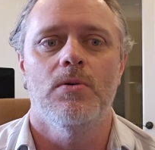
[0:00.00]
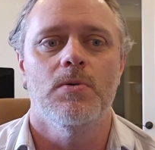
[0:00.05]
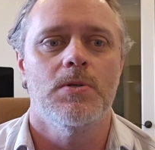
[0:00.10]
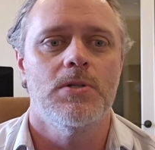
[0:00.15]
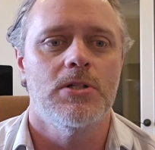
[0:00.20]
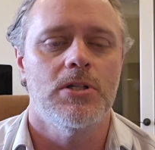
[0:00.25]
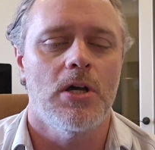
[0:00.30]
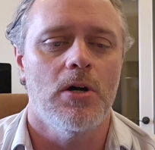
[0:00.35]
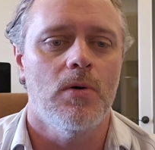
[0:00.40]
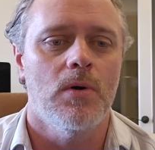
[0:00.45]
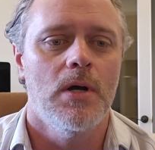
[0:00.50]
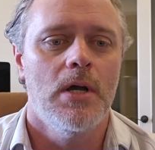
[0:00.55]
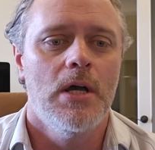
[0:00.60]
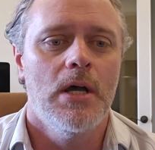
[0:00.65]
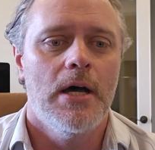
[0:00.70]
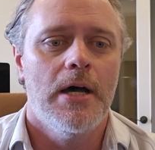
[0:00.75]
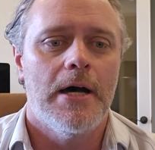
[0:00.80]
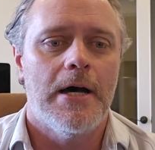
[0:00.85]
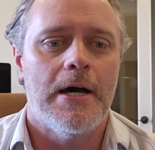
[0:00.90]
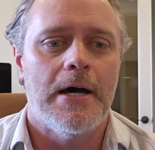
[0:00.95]
So
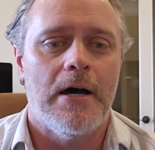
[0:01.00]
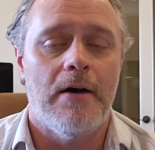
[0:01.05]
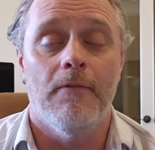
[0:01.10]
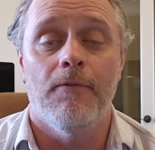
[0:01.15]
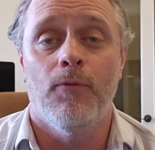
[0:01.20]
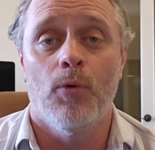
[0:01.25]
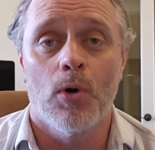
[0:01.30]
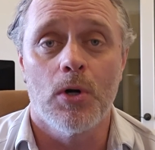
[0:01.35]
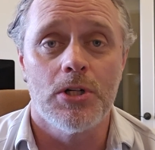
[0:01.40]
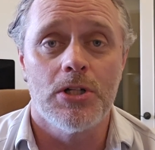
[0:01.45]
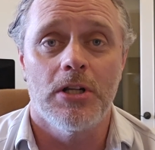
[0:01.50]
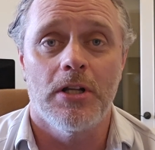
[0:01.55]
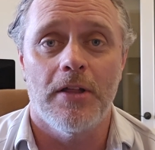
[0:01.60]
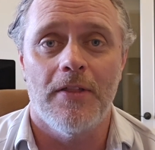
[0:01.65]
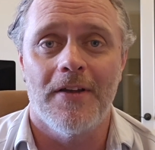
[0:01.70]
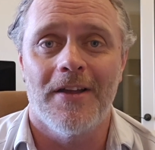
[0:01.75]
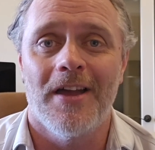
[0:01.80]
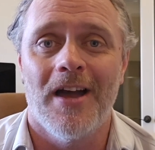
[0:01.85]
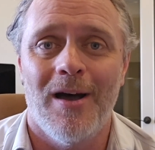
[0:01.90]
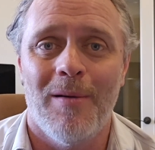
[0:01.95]
unfortunately,
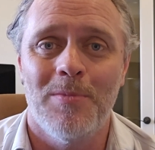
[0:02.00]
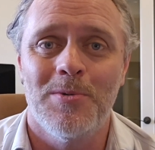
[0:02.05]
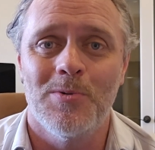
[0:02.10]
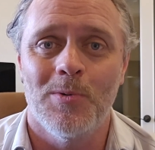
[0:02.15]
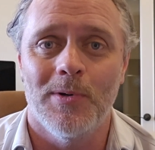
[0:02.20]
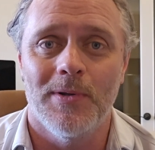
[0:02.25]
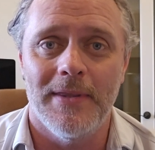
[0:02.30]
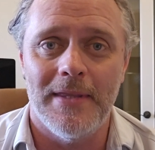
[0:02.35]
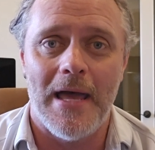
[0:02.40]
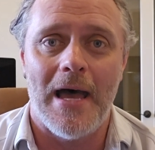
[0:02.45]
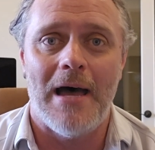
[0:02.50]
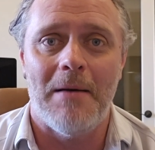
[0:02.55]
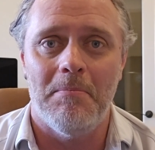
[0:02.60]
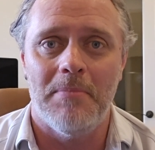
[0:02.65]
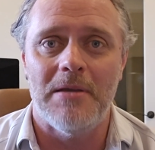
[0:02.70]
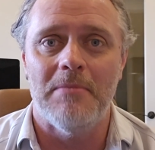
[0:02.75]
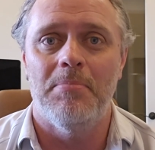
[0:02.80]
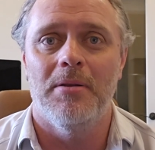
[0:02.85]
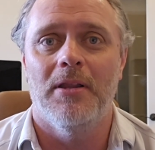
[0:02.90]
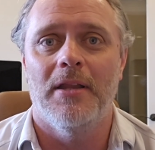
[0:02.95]
the Cubs will not
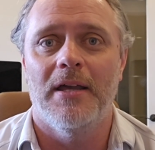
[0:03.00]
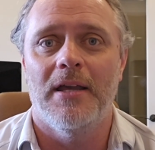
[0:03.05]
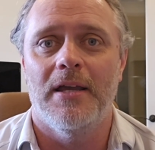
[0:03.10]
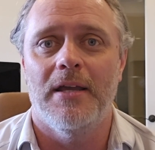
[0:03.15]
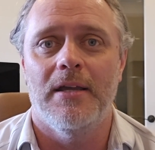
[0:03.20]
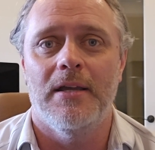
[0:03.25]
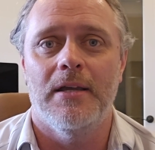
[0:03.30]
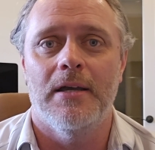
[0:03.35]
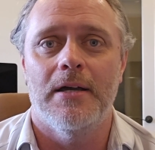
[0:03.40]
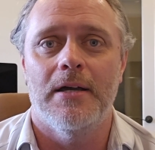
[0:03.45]
be playing